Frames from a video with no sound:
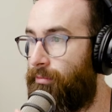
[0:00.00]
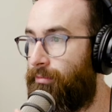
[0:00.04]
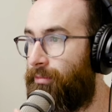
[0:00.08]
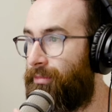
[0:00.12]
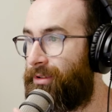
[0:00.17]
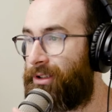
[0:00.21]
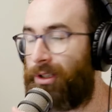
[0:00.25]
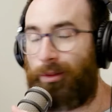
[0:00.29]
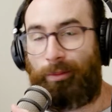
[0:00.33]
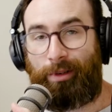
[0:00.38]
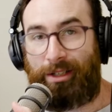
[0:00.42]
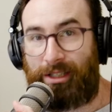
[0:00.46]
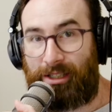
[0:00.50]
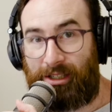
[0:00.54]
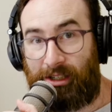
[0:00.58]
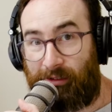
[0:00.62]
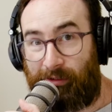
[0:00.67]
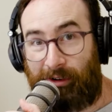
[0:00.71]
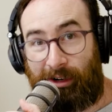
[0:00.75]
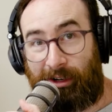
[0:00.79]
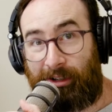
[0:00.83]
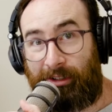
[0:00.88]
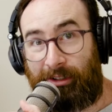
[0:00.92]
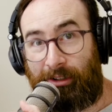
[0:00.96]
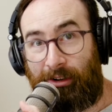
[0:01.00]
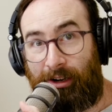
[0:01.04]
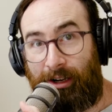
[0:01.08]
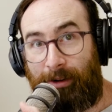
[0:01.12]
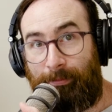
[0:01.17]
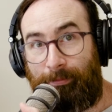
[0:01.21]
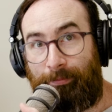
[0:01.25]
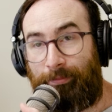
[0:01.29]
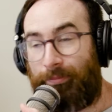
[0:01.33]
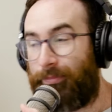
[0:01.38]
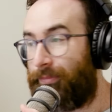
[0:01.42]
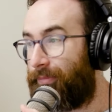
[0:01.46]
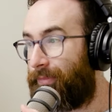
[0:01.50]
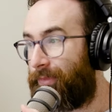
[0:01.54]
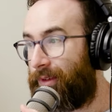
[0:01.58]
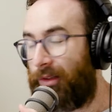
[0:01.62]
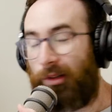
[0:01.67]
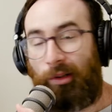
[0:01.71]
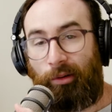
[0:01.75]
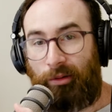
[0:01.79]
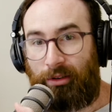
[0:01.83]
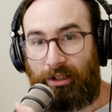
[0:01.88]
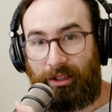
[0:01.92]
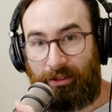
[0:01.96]
stop wasting your fucking time. Then
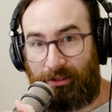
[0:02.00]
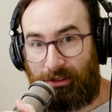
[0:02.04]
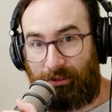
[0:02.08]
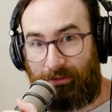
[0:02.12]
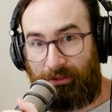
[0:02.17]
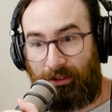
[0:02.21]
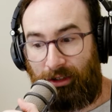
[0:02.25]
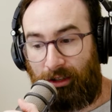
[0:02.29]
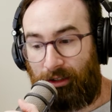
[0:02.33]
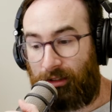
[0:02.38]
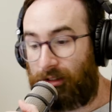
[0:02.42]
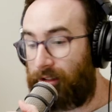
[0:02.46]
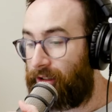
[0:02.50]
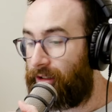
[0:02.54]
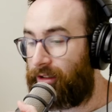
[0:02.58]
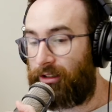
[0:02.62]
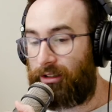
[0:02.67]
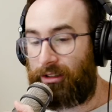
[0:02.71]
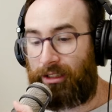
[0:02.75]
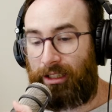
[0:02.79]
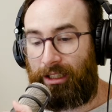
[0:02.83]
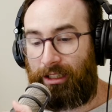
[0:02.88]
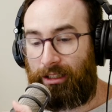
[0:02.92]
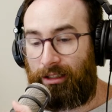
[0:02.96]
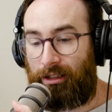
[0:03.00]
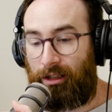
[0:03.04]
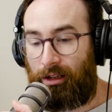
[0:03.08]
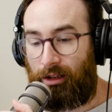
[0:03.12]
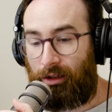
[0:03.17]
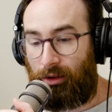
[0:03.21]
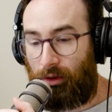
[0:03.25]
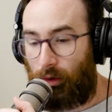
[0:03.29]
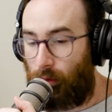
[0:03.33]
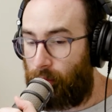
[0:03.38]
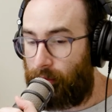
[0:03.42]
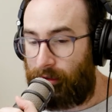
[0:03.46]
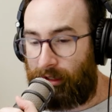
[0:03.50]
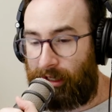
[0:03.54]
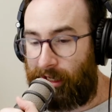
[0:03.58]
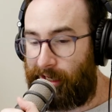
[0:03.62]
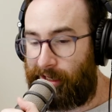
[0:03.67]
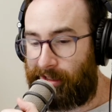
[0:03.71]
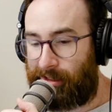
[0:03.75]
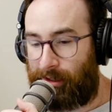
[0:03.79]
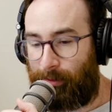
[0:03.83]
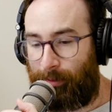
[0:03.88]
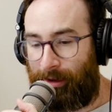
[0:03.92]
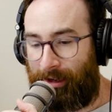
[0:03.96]
no one gives a fuck, okay? No one
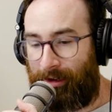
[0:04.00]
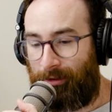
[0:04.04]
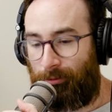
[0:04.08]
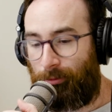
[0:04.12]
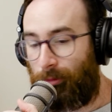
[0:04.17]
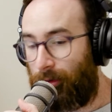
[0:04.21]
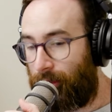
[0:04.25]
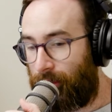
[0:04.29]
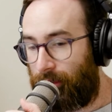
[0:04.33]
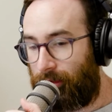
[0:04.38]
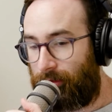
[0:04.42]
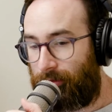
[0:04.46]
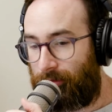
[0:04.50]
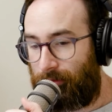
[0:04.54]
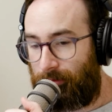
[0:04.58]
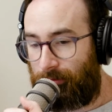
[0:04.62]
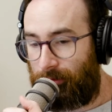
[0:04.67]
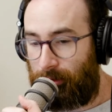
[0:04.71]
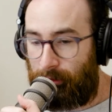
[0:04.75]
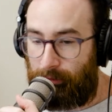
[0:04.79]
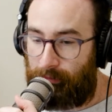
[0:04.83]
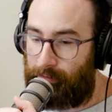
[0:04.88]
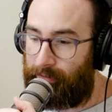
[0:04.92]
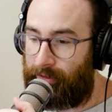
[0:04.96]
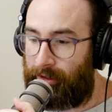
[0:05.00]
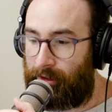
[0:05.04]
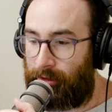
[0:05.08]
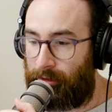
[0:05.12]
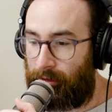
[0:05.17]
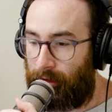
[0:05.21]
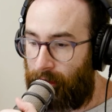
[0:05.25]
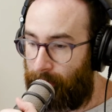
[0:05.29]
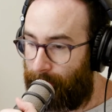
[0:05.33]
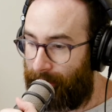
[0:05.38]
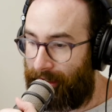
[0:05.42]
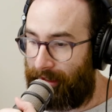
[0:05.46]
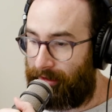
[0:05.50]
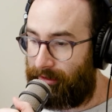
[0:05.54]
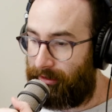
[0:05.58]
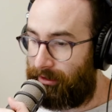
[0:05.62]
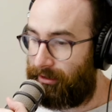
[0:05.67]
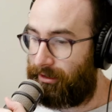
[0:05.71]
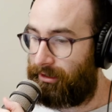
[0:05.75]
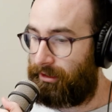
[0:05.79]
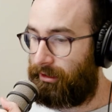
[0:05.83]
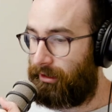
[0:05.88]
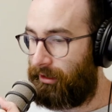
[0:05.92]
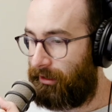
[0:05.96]
cares about what you feel about
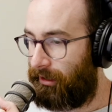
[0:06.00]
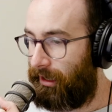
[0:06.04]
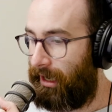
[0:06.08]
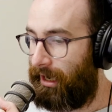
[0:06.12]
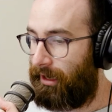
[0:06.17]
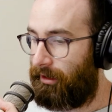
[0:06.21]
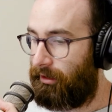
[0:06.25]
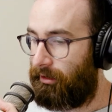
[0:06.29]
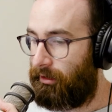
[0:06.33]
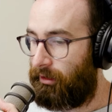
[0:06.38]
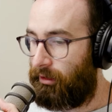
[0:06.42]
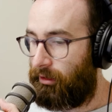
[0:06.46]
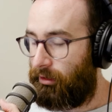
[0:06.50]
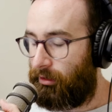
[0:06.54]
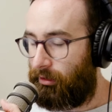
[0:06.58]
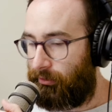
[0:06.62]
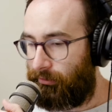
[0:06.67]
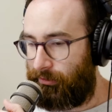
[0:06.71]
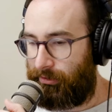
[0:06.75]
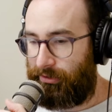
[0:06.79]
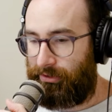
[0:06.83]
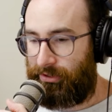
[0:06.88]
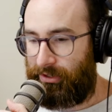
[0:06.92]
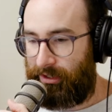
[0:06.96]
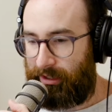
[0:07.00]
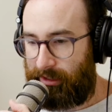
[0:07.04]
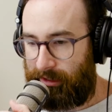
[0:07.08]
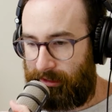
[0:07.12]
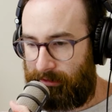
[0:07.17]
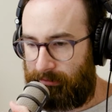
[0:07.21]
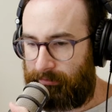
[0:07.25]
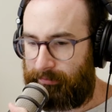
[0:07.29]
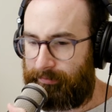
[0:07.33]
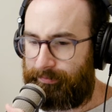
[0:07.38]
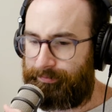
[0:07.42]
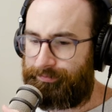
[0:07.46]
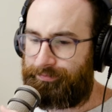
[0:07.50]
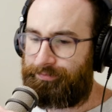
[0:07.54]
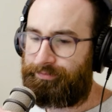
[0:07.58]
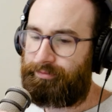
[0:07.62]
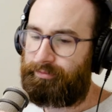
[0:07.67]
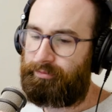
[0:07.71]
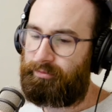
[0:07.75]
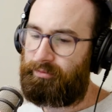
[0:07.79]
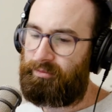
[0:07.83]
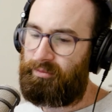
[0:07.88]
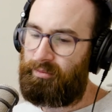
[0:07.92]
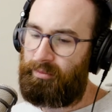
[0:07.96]
this and that. Obviously,
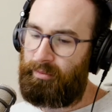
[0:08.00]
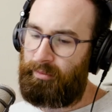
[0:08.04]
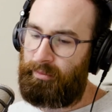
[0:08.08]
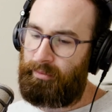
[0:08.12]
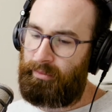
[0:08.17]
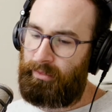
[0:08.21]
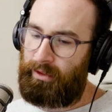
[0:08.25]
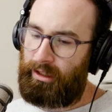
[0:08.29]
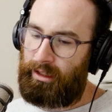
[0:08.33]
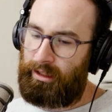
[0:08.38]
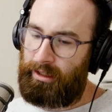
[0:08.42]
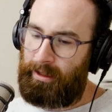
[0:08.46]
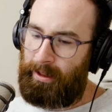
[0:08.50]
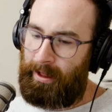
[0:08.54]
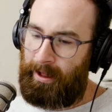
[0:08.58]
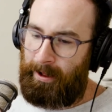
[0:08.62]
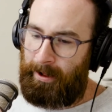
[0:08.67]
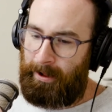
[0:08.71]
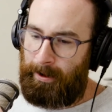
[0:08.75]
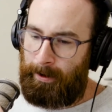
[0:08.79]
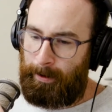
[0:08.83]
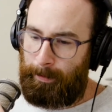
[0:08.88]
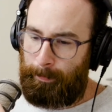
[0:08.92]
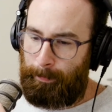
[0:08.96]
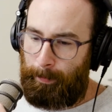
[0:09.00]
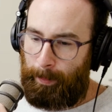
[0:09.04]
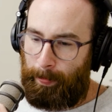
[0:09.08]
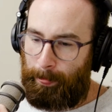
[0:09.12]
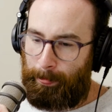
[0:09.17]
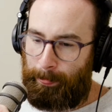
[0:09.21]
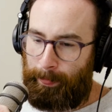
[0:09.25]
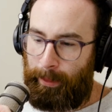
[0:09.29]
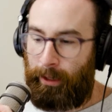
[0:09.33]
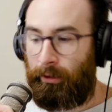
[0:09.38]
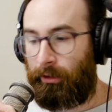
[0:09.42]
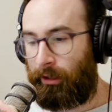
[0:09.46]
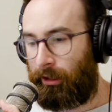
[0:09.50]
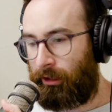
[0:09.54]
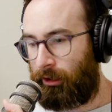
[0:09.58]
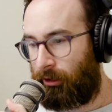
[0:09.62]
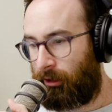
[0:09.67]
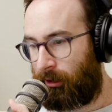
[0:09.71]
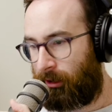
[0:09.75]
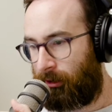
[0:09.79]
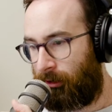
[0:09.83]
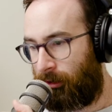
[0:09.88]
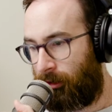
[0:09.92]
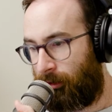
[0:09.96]
there are
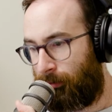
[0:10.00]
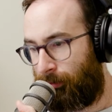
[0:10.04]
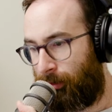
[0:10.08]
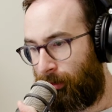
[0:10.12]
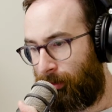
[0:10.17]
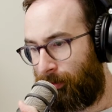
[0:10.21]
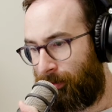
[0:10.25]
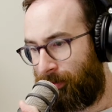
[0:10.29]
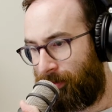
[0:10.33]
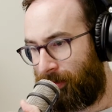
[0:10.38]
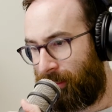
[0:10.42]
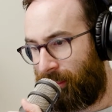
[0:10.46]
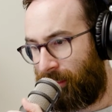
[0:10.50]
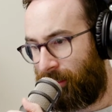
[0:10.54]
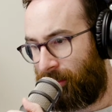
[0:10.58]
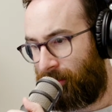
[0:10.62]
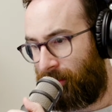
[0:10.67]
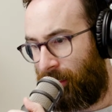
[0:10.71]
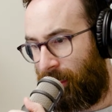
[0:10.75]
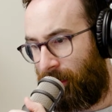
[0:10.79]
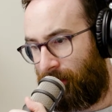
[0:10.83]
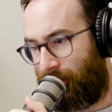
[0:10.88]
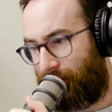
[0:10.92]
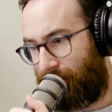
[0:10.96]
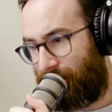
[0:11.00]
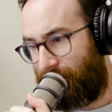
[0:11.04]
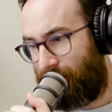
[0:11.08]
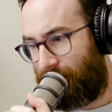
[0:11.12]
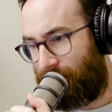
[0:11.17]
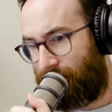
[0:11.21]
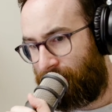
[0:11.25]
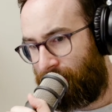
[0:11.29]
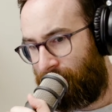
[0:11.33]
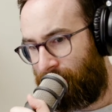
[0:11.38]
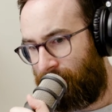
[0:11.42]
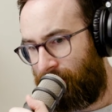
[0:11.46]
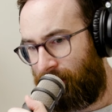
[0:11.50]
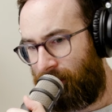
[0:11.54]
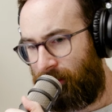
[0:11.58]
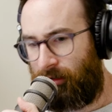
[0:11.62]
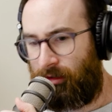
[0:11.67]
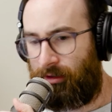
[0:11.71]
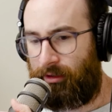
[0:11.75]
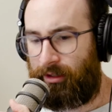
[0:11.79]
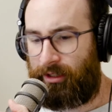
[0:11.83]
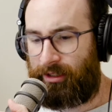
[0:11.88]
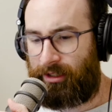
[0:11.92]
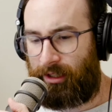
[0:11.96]
like a lot of problems in our industry. You
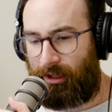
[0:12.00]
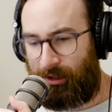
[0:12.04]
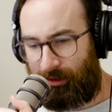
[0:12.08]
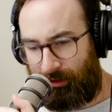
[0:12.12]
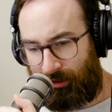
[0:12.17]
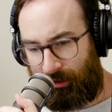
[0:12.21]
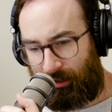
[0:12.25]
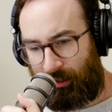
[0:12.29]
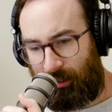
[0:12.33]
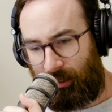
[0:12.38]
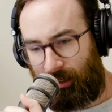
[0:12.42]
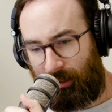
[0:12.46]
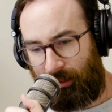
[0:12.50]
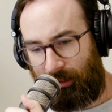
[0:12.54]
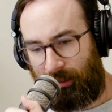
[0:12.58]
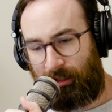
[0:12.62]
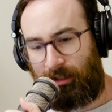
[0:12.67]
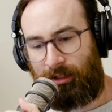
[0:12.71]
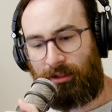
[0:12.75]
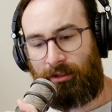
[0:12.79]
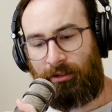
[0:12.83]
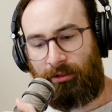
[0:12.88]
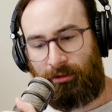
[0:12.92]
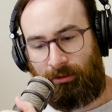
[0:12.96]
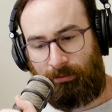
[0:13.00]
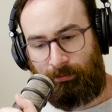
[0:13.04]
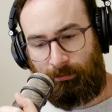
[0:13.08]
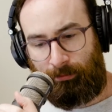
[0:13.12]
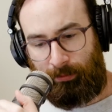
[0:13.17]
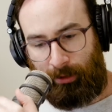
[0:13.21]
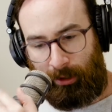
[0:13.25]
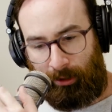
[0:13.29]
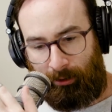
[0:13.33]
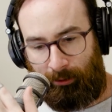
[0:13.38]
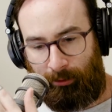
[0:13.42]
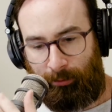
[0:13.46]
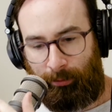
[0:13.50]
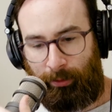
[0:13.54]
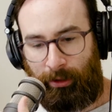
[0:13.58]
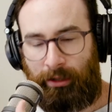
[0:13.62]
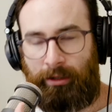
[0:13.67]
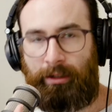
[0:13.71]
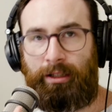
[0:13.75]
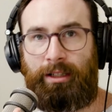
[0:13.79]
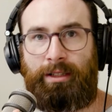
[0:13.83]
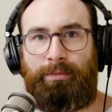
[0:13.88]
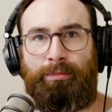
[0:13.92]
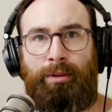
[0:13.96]
know, there's undercutting and blah, blah, blah.
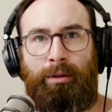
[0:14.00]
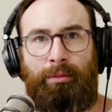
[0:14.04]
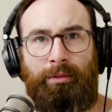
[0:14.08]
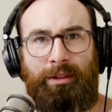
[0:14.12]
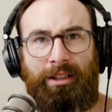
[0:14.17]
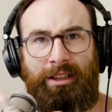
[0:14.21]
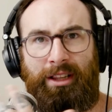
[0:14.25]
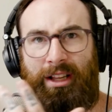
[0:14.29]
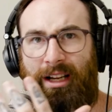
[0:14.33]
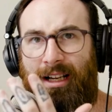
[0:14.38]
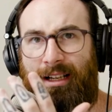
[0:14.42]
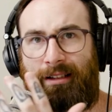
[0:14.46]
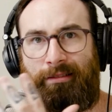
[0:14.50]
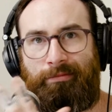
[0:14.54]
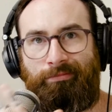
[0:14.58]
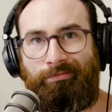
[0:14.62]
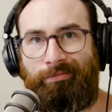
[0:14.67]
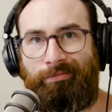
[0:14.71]
And it's probably like,